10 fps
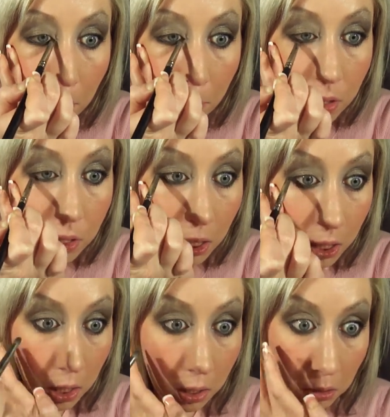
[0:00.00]
push
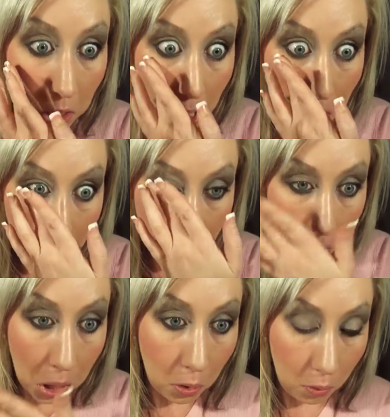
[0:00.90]
that color
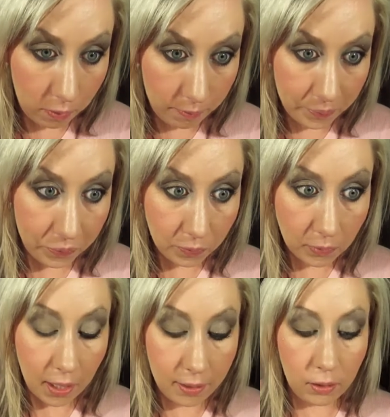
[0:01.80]
into
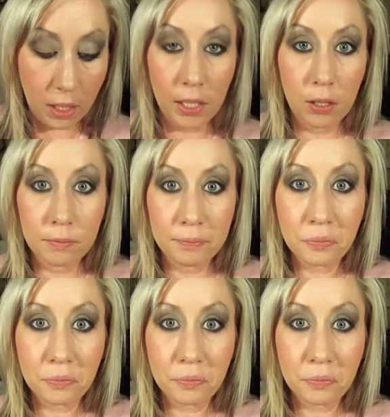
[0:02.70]
the liner.